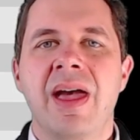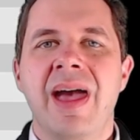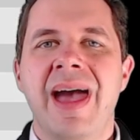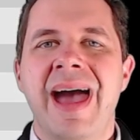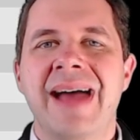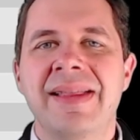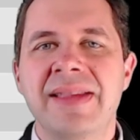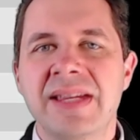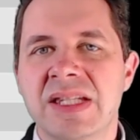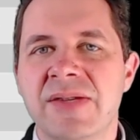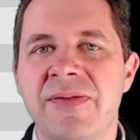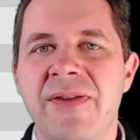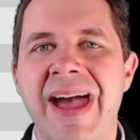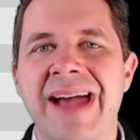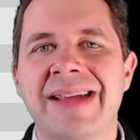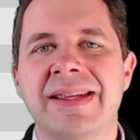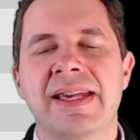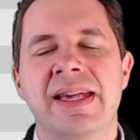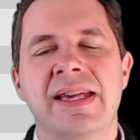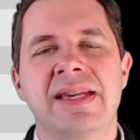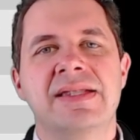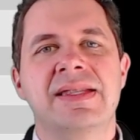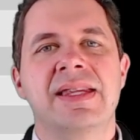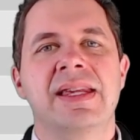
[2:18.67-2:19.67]
And this
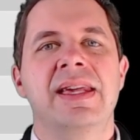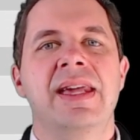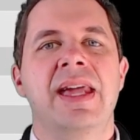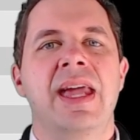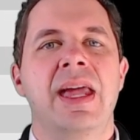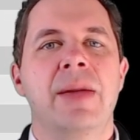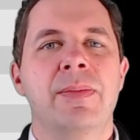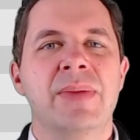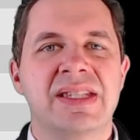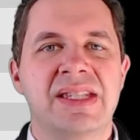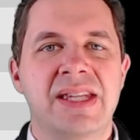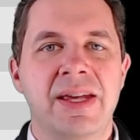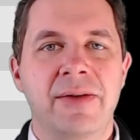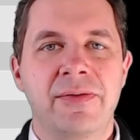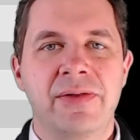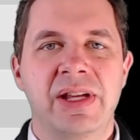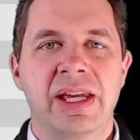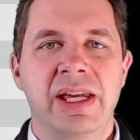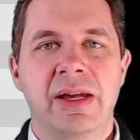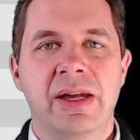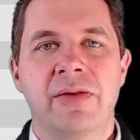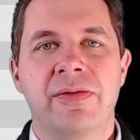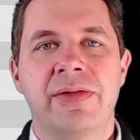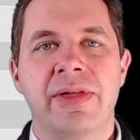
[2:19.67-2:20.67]
factor is the
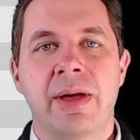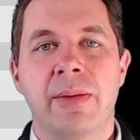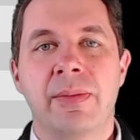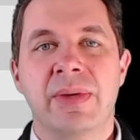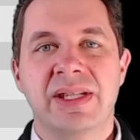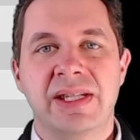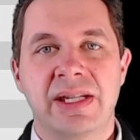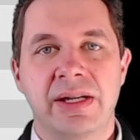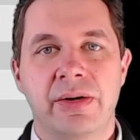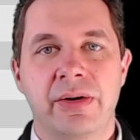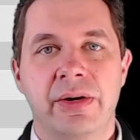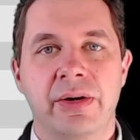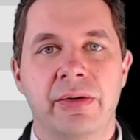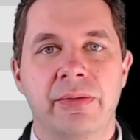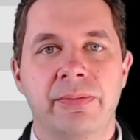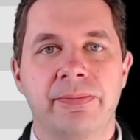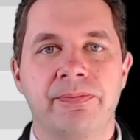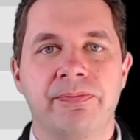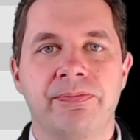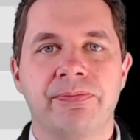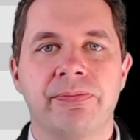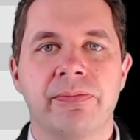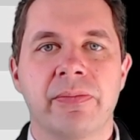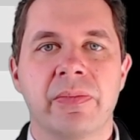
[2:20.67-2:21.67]
emissivity of the material.
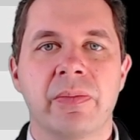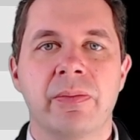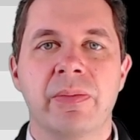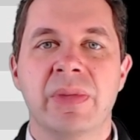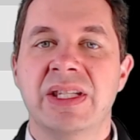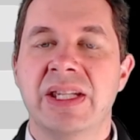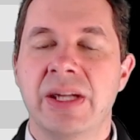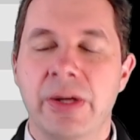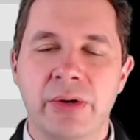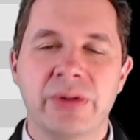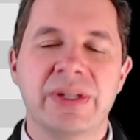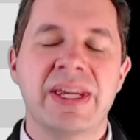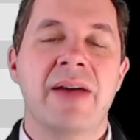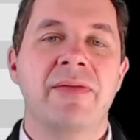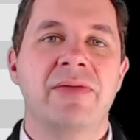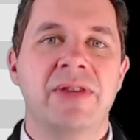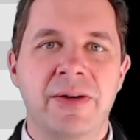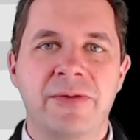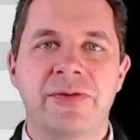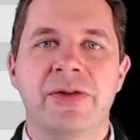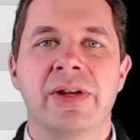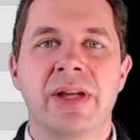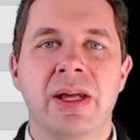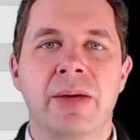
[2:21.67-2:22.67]
Materials have
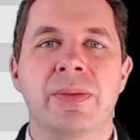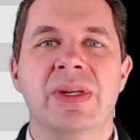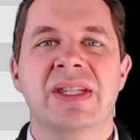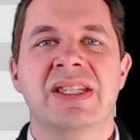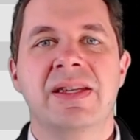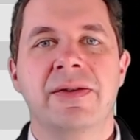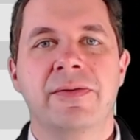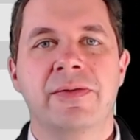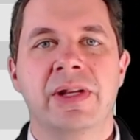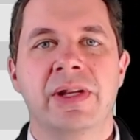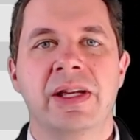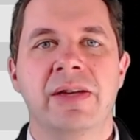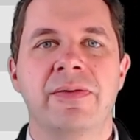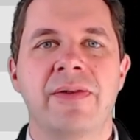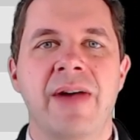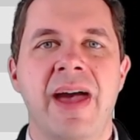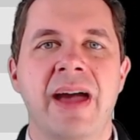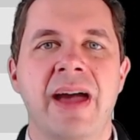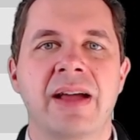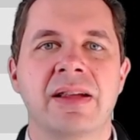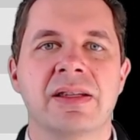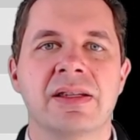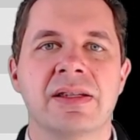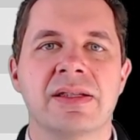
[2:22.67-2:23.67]
different emissivity
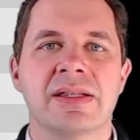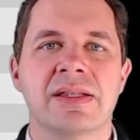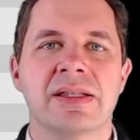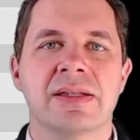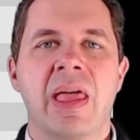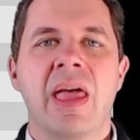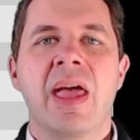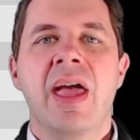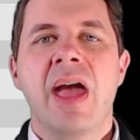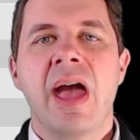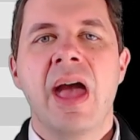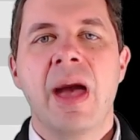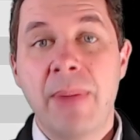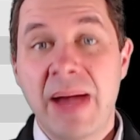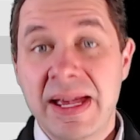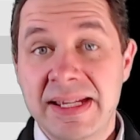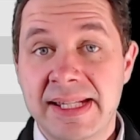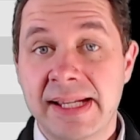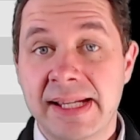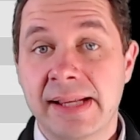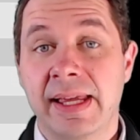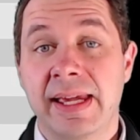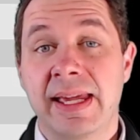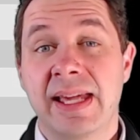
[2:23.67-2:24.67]
factors. And
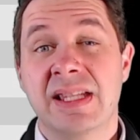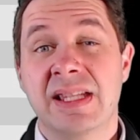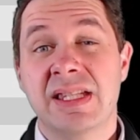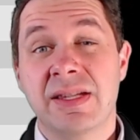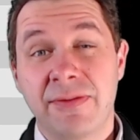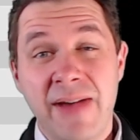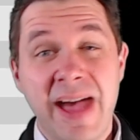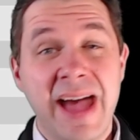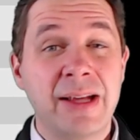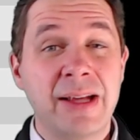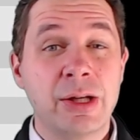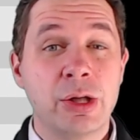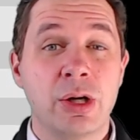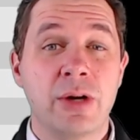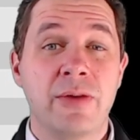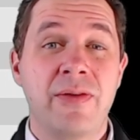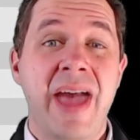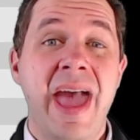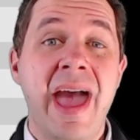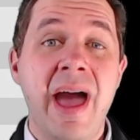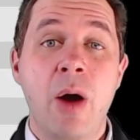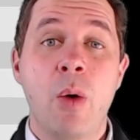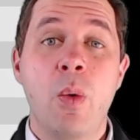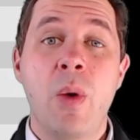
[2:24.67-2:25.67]
basically, it's a factor of
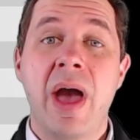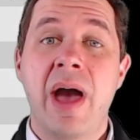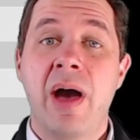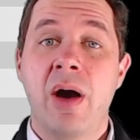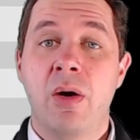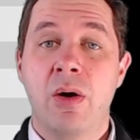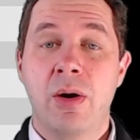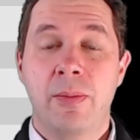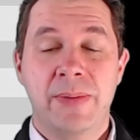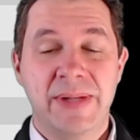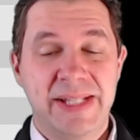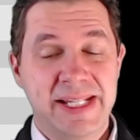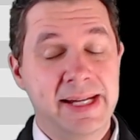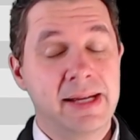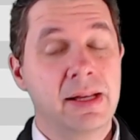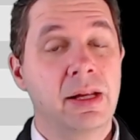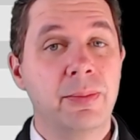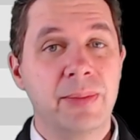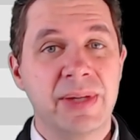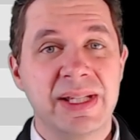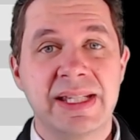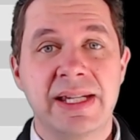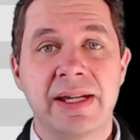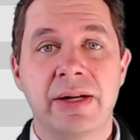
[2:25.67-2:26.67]
how well a
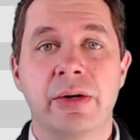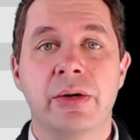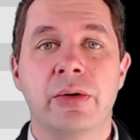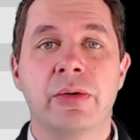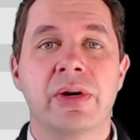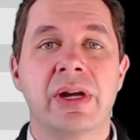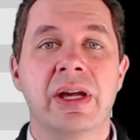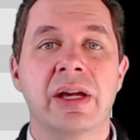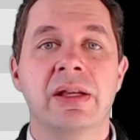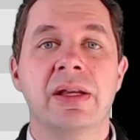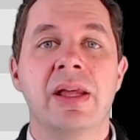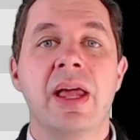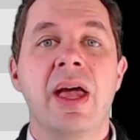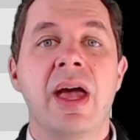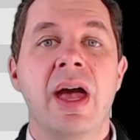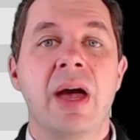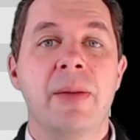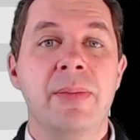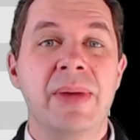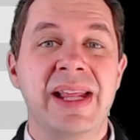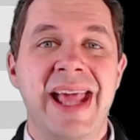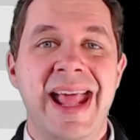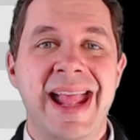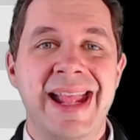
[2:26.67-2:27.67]
particular material can
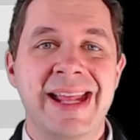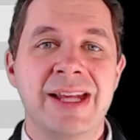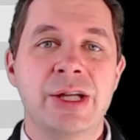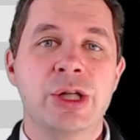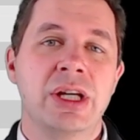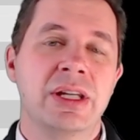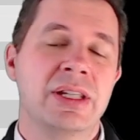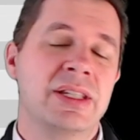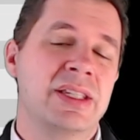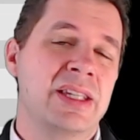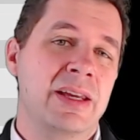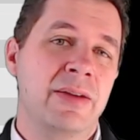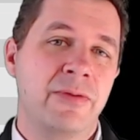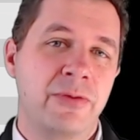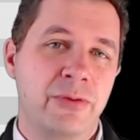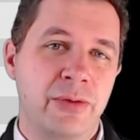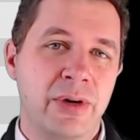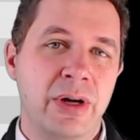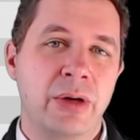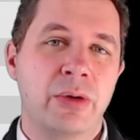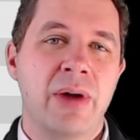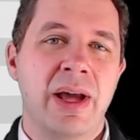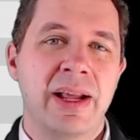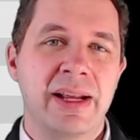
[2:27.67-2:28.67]
emit energy as
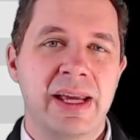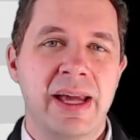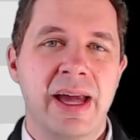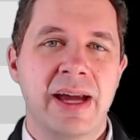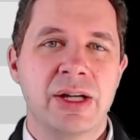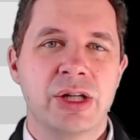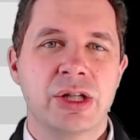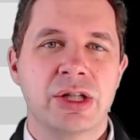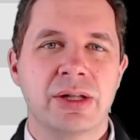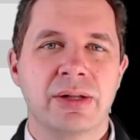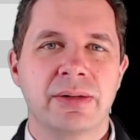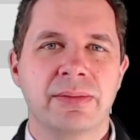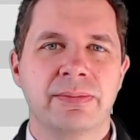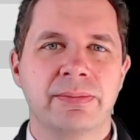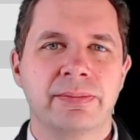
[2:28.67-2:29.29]
infrared radiation.